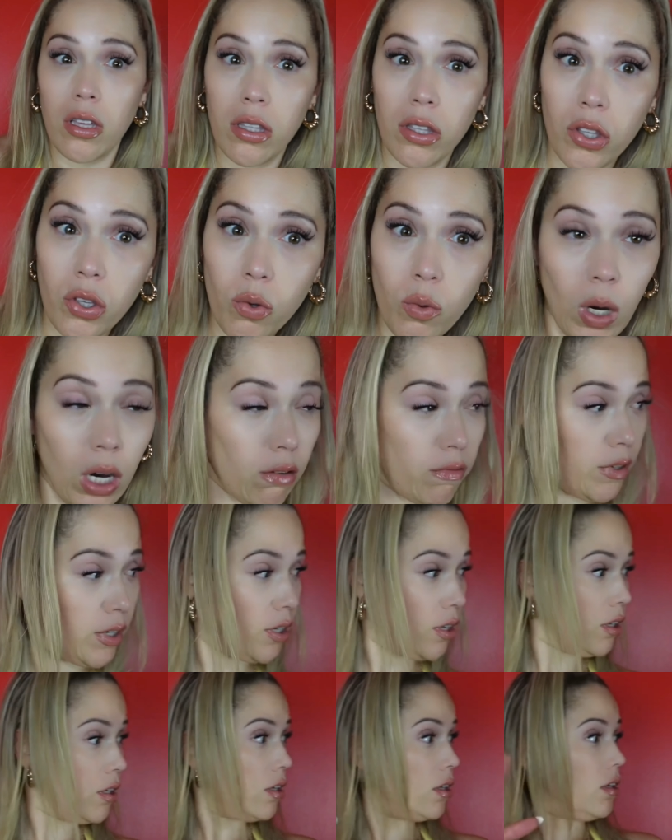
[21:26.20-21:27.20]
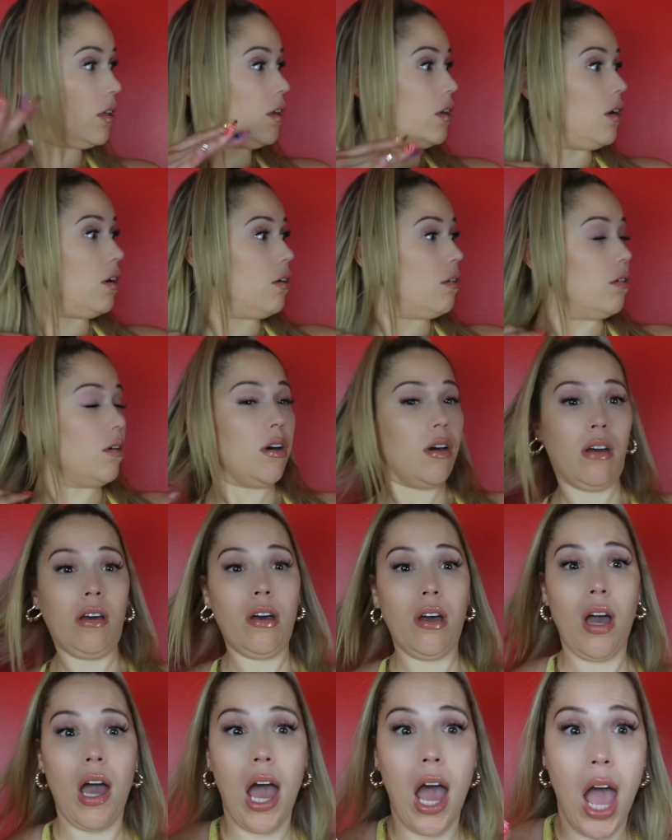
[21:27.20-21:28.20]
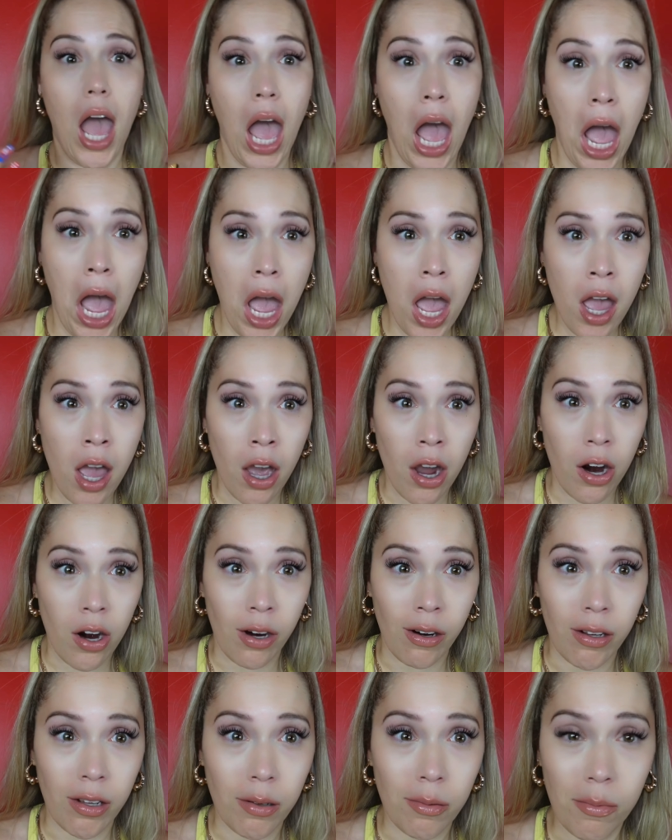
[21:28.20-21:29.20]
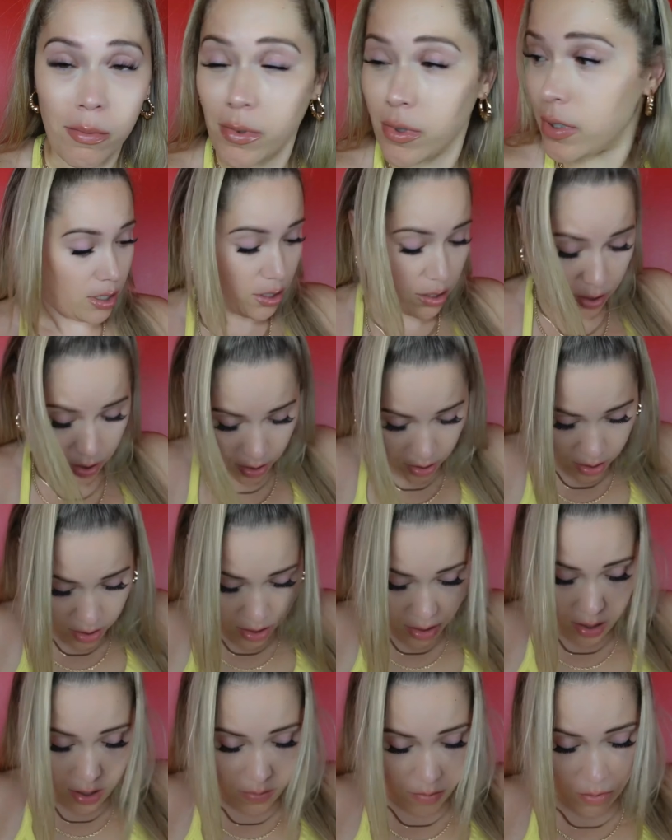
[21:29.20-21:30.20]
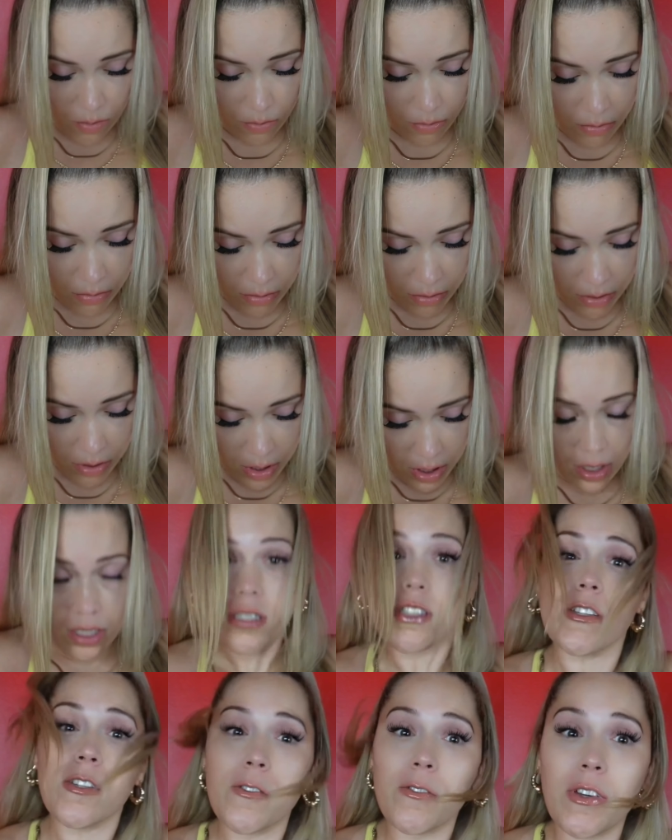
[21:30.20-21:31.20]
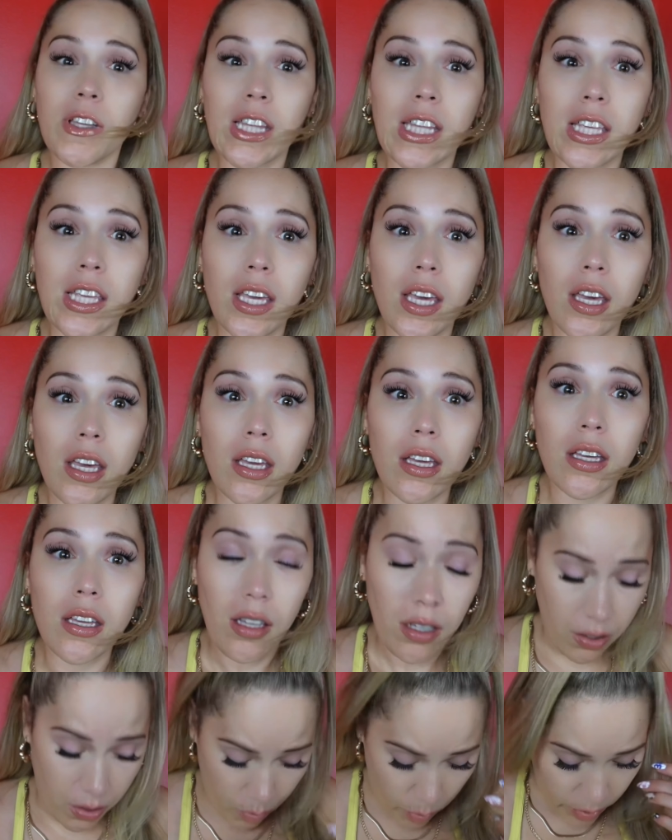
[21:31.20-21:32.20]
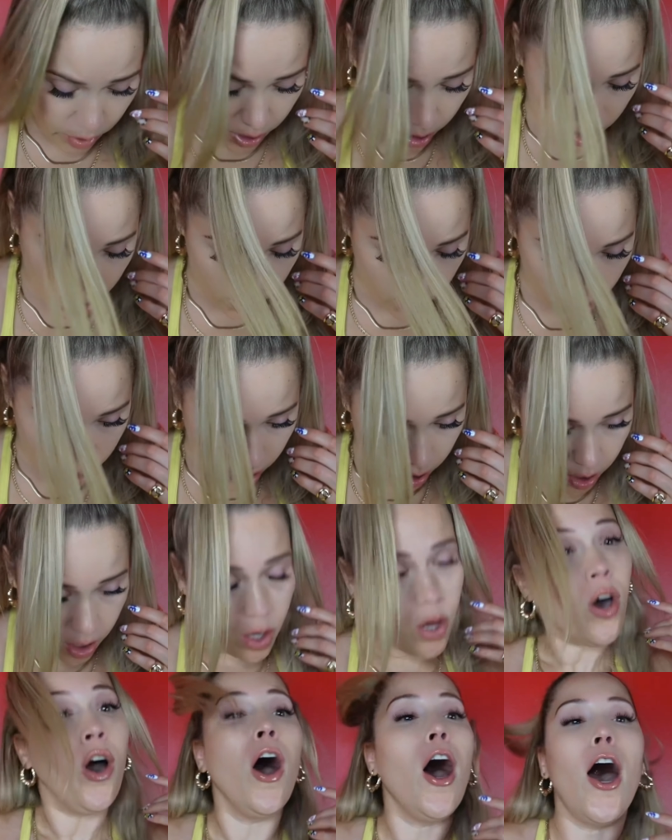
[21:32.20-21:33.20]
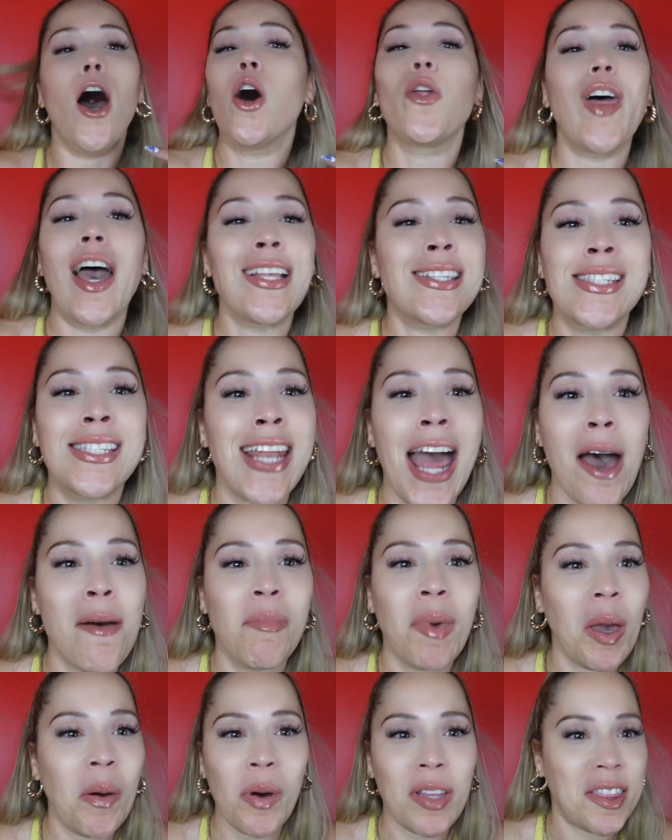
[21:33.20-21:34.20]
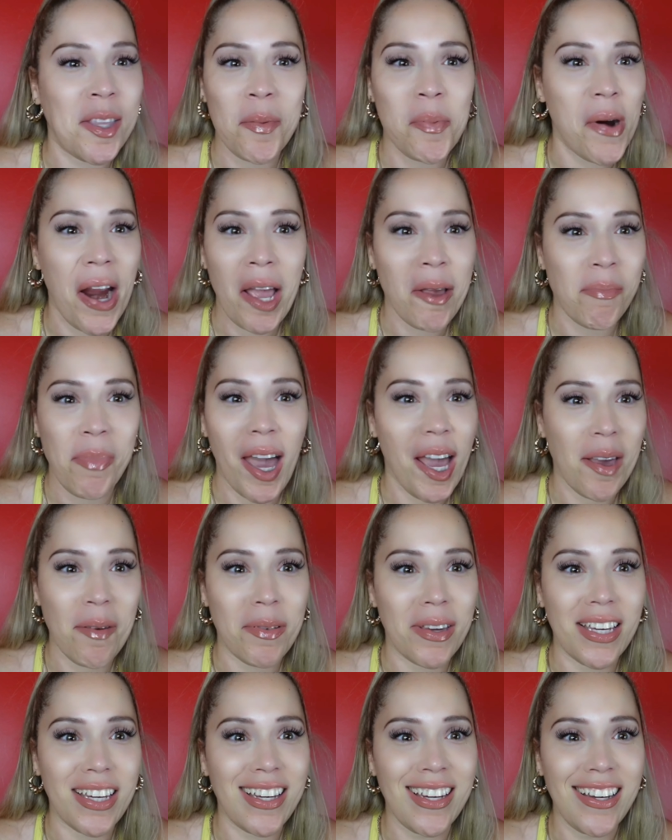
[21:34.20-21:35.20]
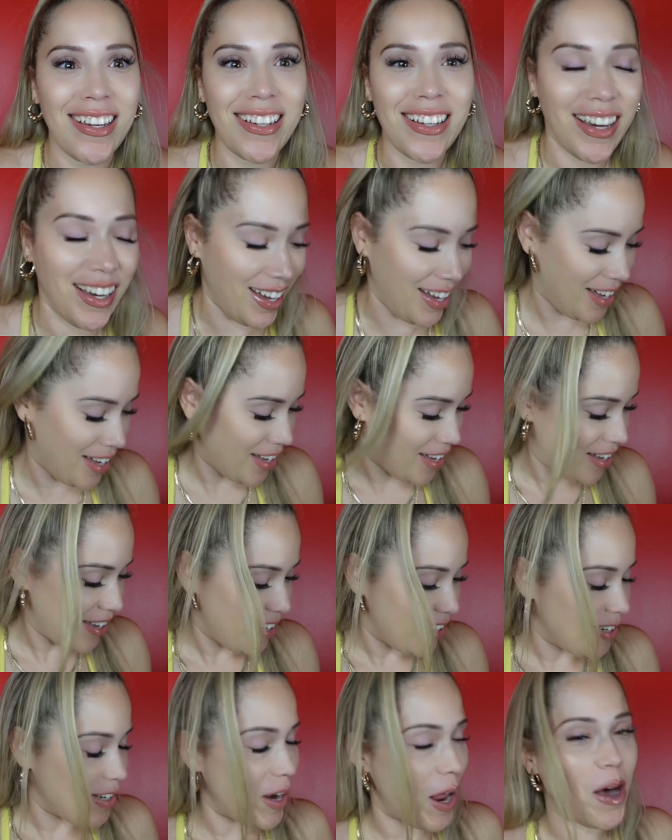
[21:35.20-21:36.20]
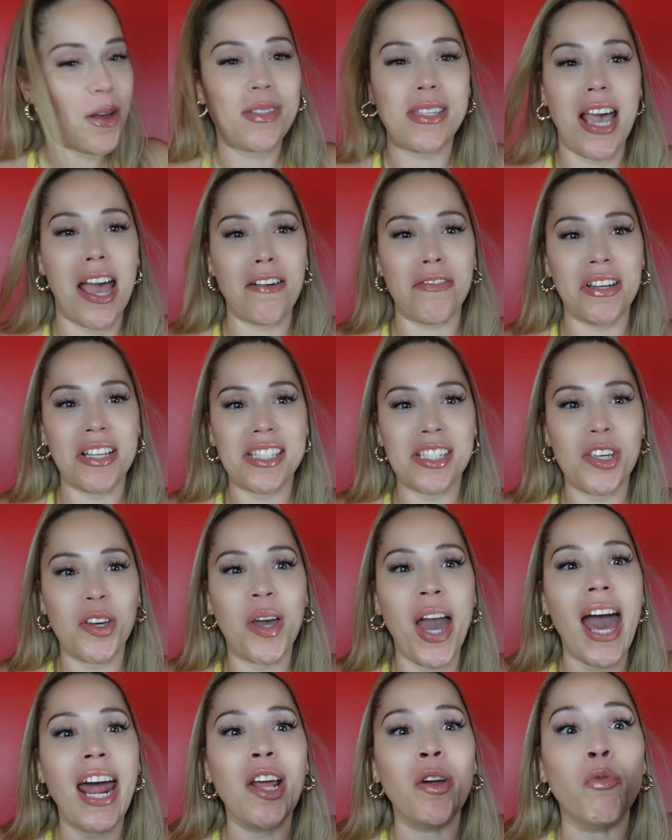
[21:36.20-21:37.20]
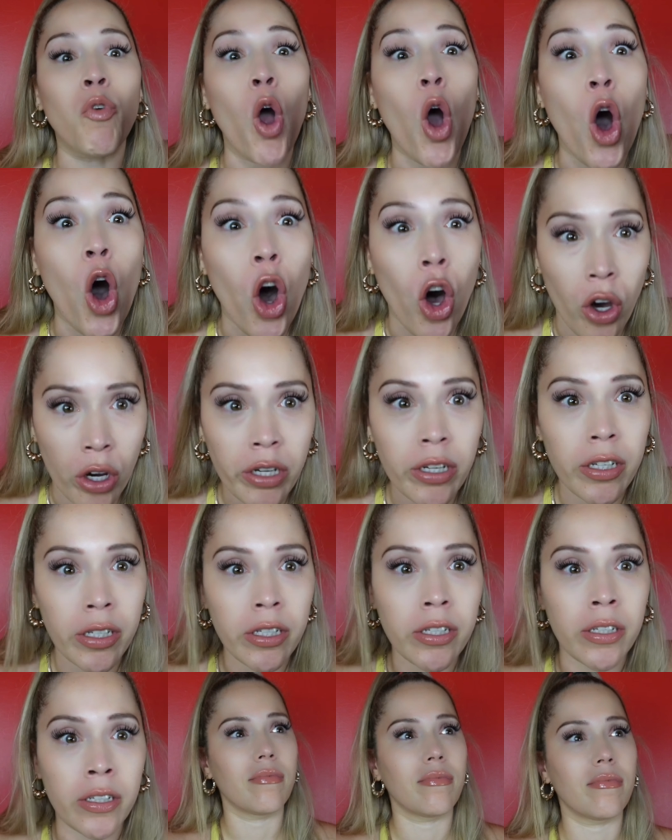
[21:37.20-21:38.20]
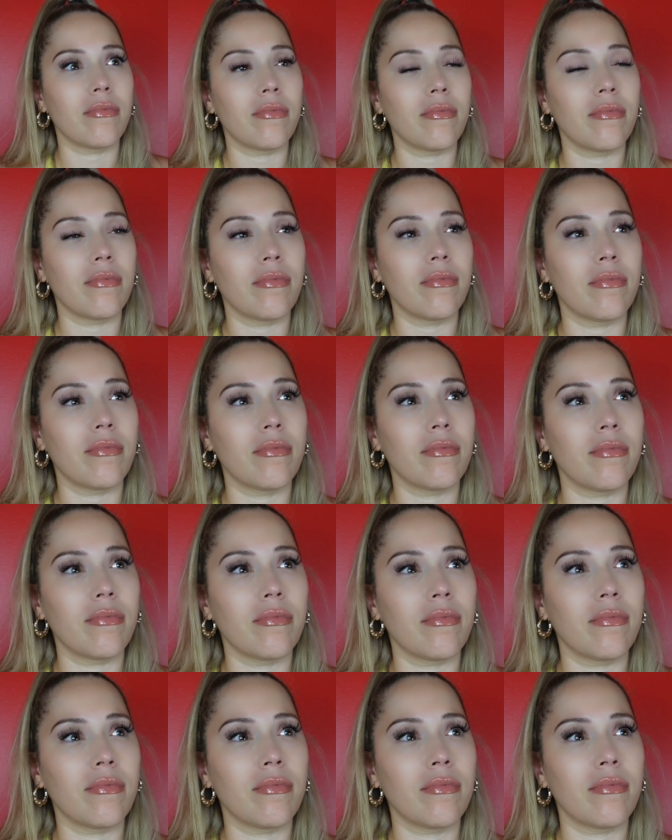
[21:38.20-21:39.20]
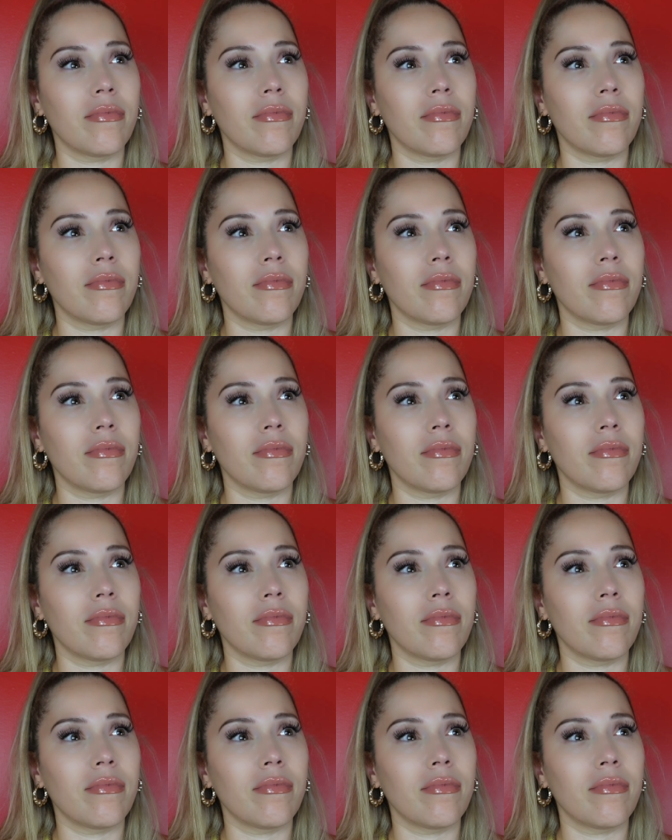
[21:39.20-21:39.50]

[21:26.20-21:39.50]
You already. I heard him. Oh, do you feel the kick? Oh my God. Oh, that's not me with the rake, baby. No, Terrence, you got it wrong. So what I missed?